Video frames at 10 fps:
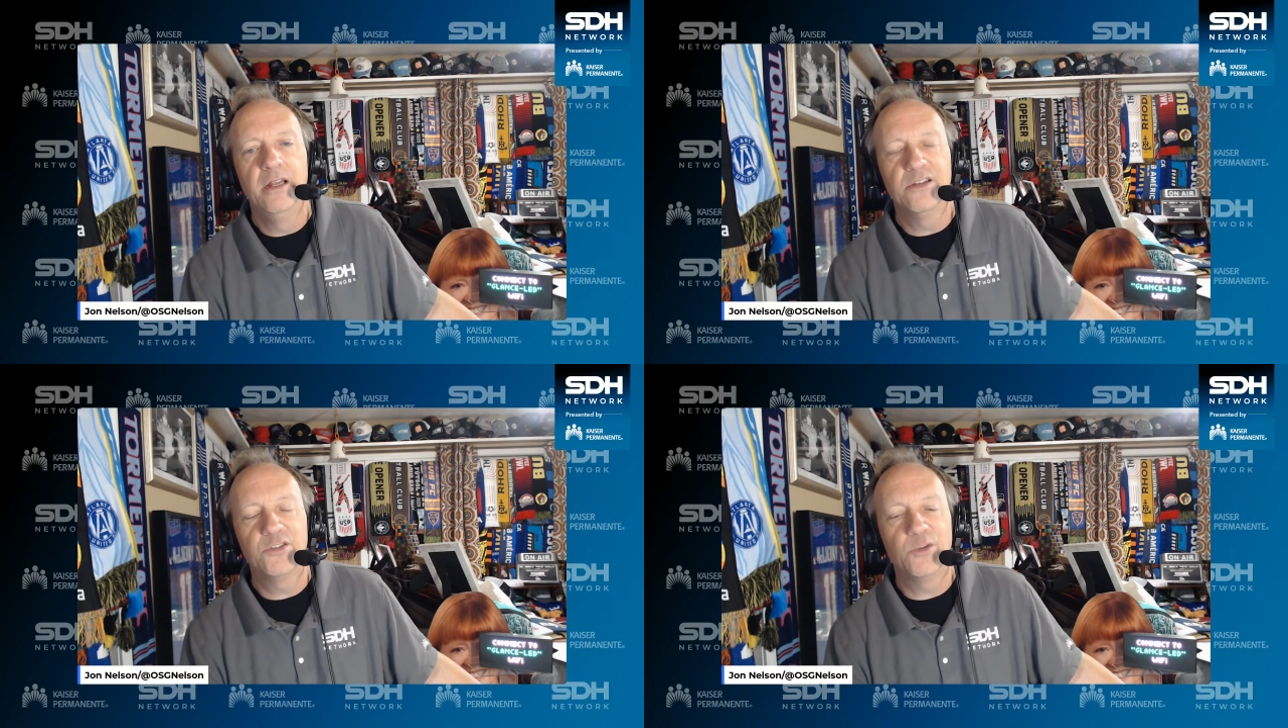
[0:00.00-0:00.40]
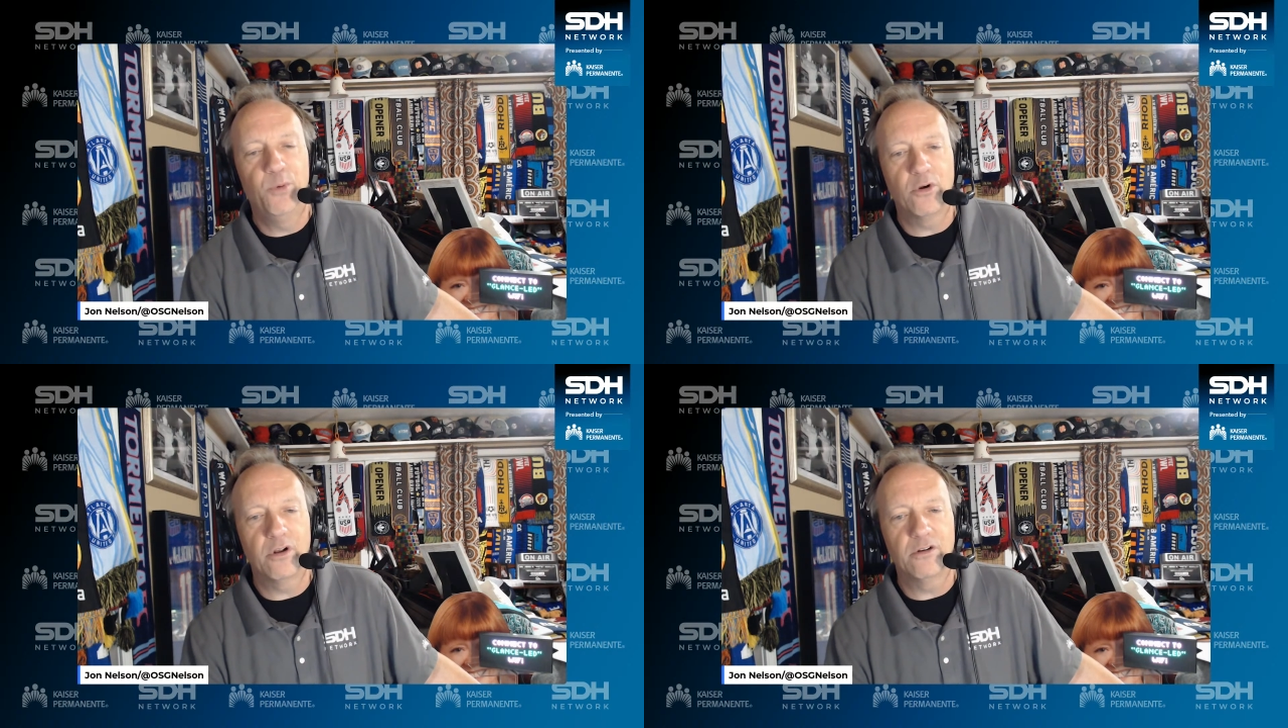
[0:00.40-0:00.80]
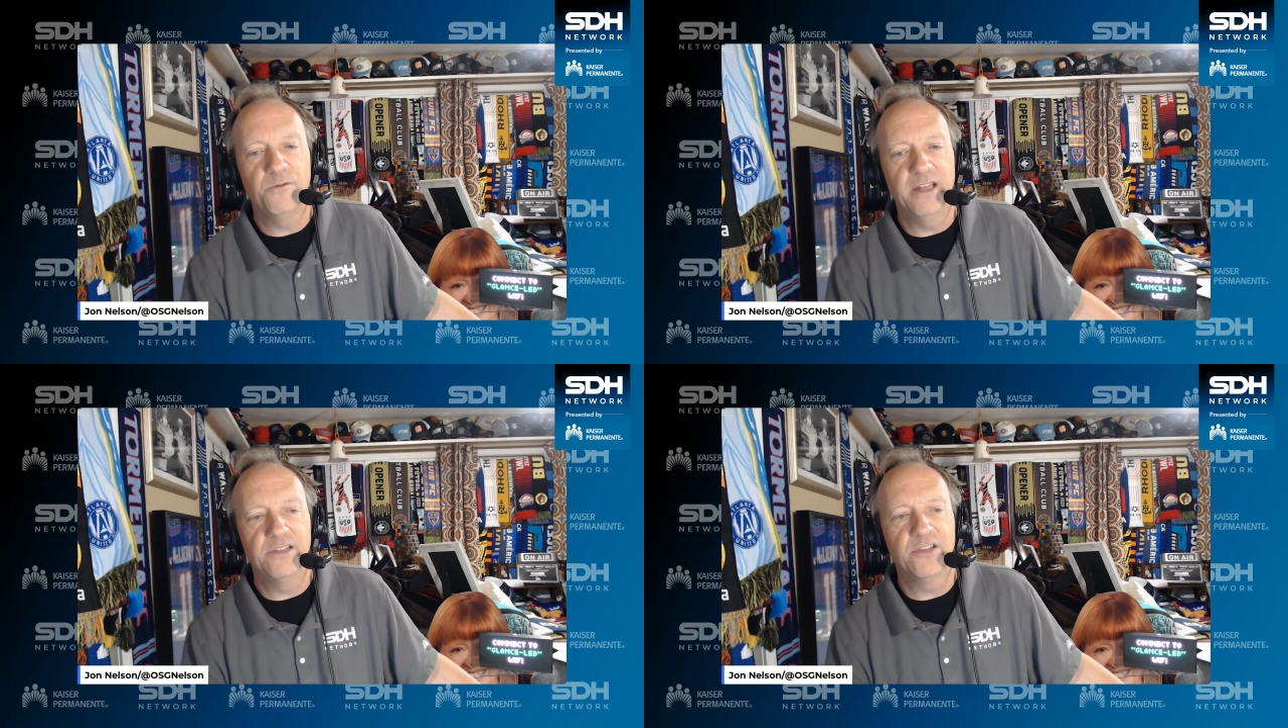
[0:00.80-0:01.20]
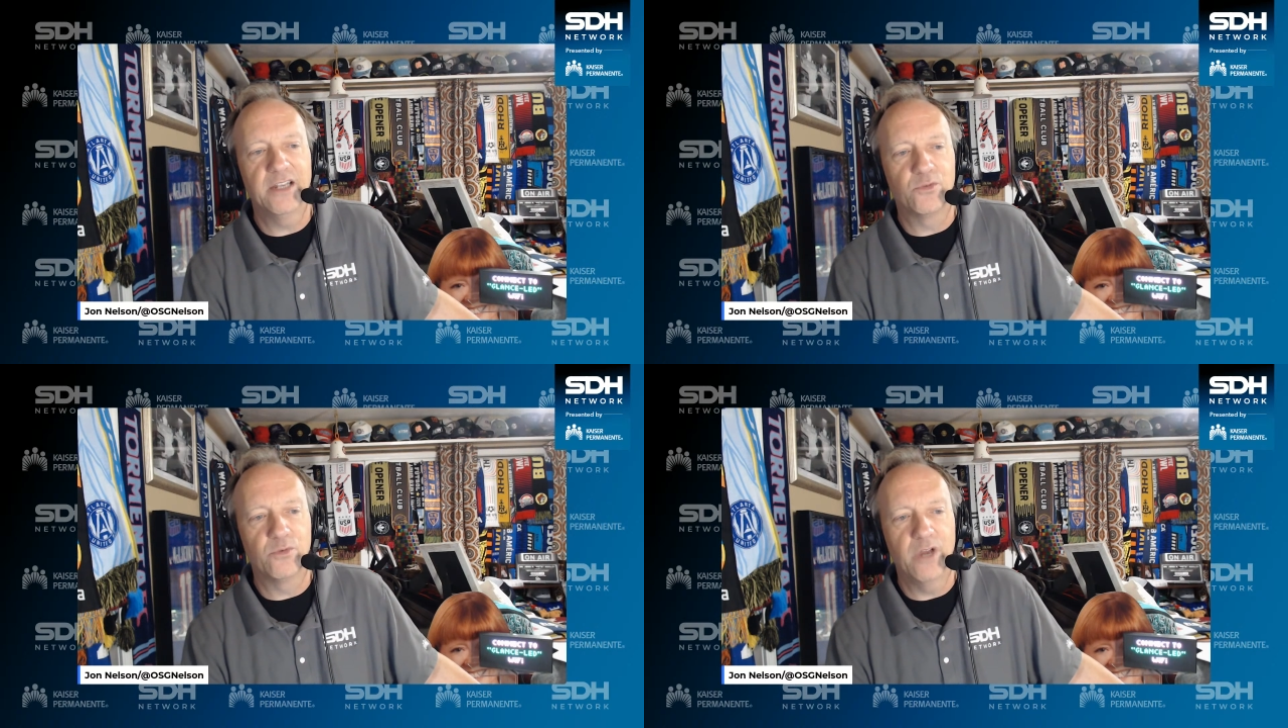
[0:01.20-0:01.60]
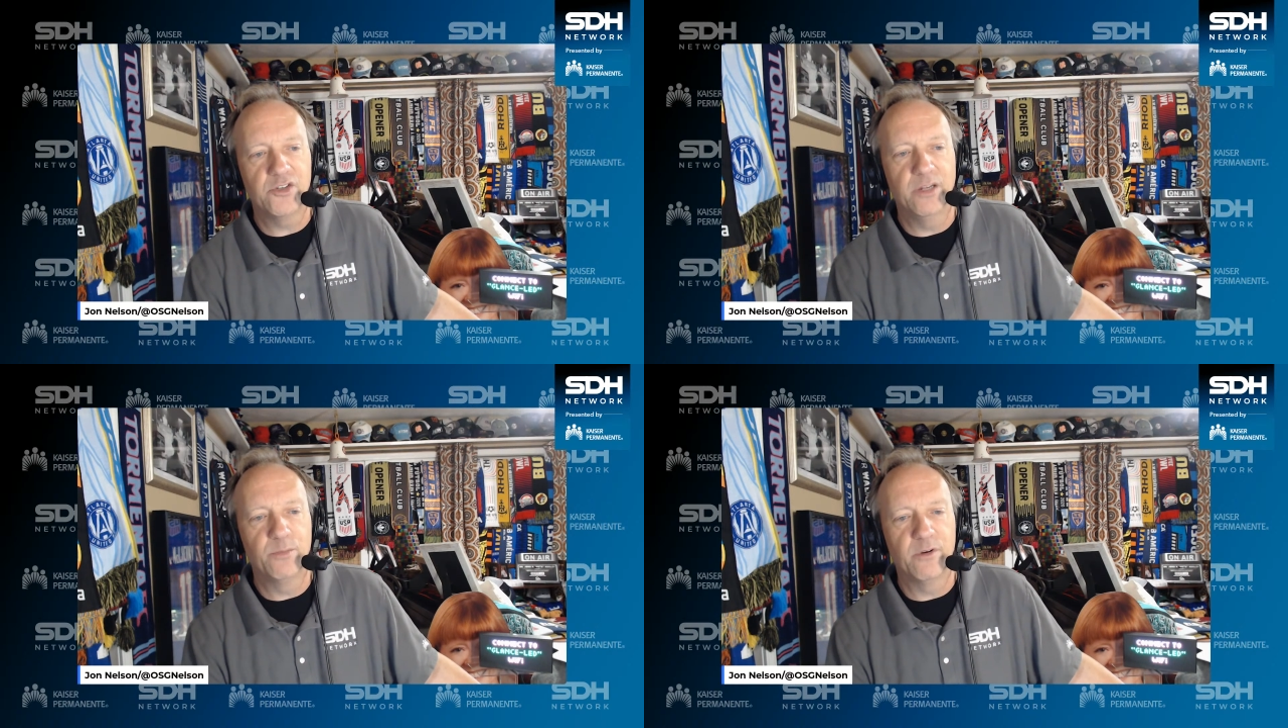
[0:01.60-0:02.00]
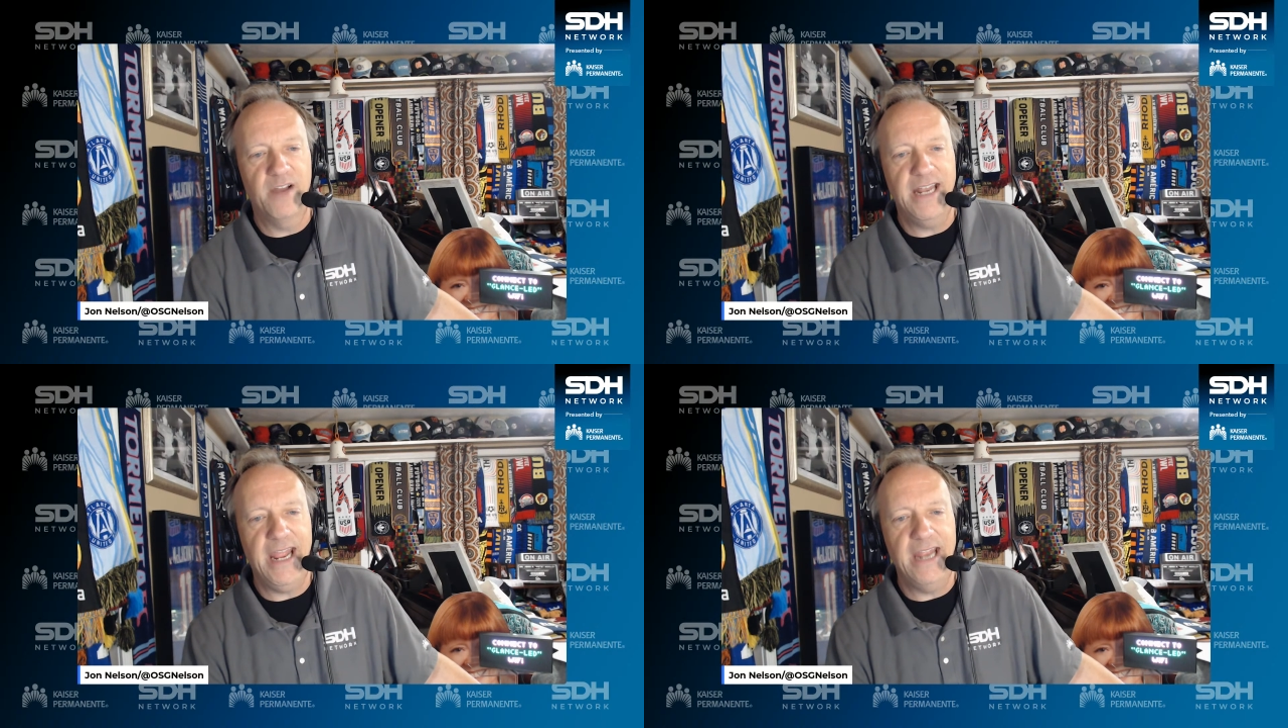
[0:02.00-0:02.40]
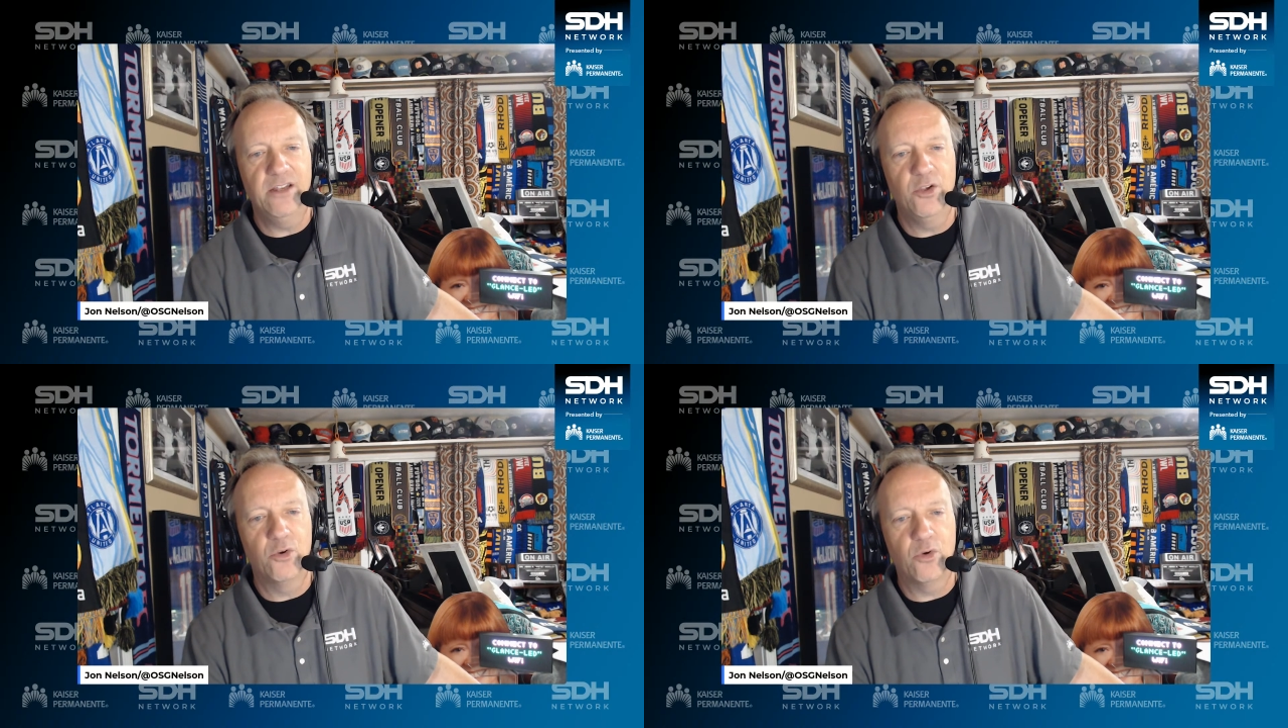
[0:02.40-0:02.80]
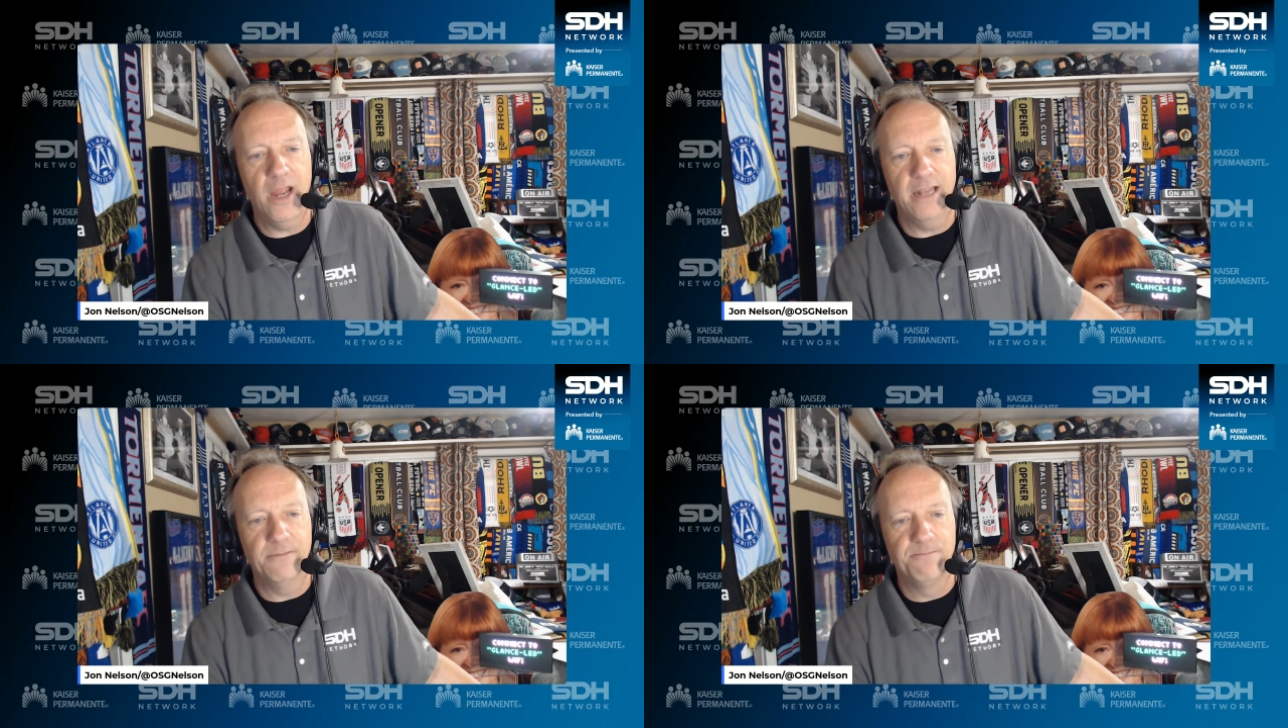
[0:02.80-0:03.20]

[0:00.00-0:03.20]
to support our defense against Russia and provide aid to Ukraine.